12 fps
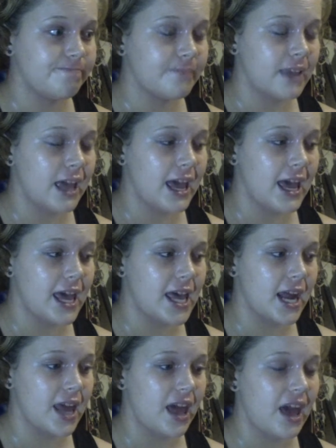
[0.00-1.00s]
And
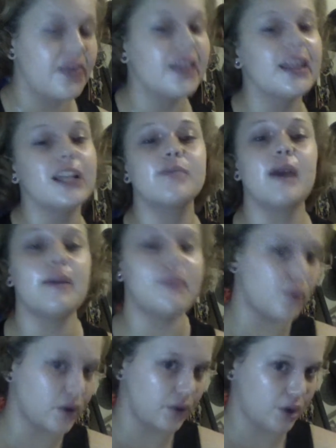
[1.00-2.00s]
I think that might be
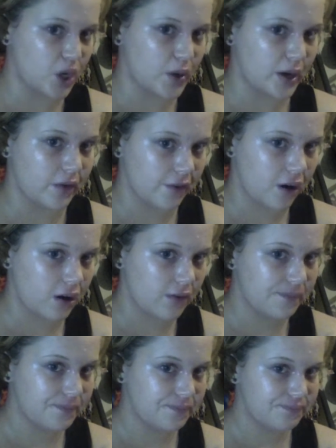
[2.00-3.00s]
where they're going wrong.
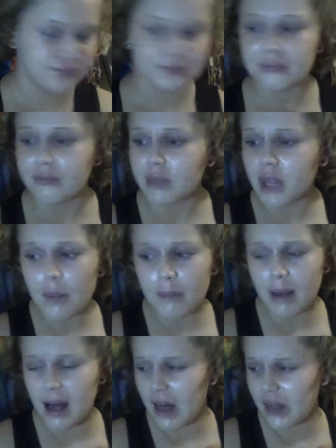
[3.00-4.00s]

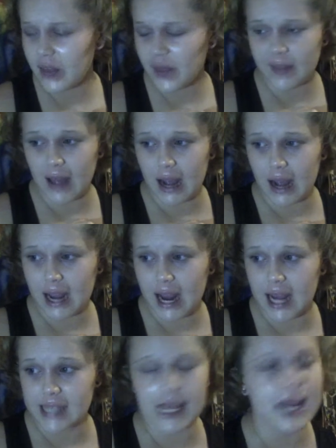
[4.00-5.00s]
But other than that,
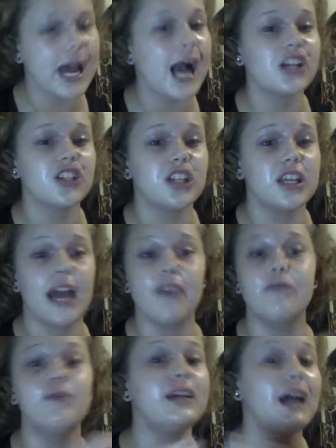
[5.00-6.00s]
guys, I
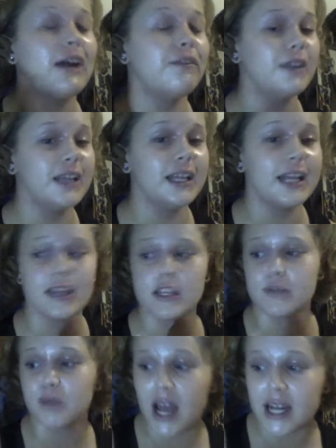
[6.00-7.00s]
really like this
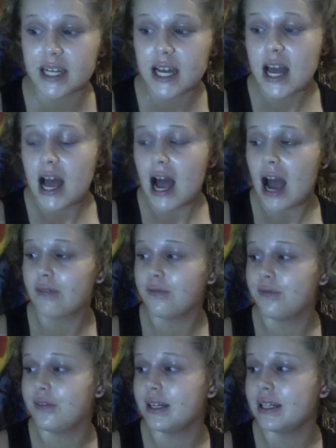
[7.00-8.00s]
brand. I
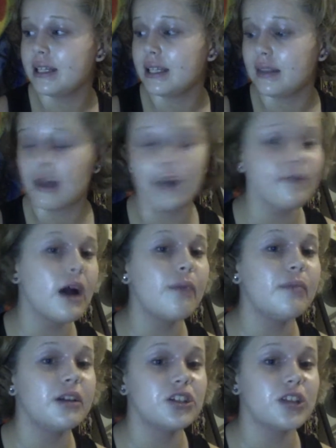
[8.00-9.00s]
really love how
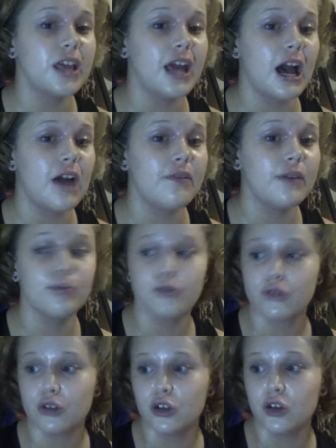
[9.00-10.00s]
much they have
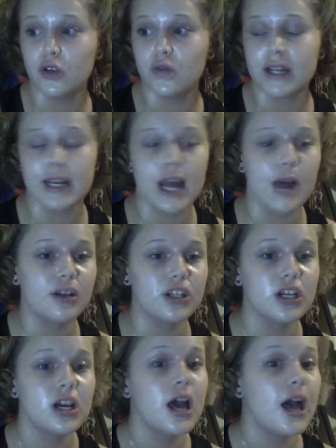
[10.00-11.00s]
improved, and how much,
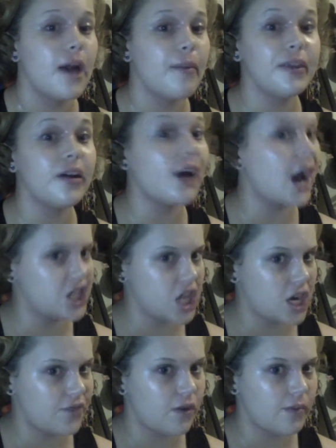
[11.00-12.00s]
I mean, their
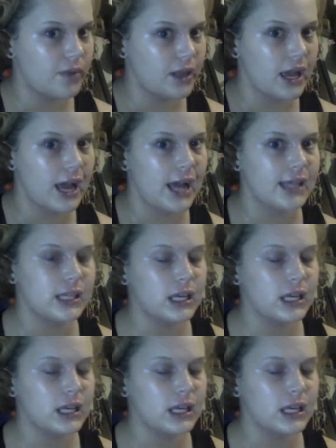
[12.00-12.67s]
eyeshadow formula has